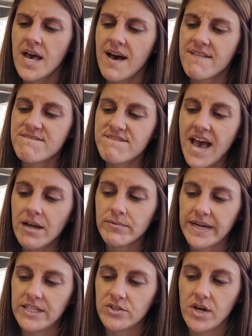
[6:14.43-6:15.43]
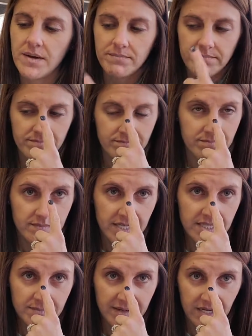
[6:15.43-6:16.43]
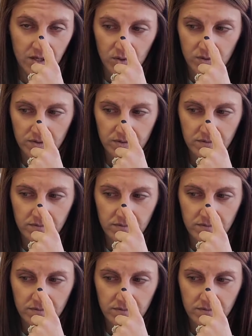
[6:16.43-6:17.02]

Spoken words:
A fat raindrop hits my nose.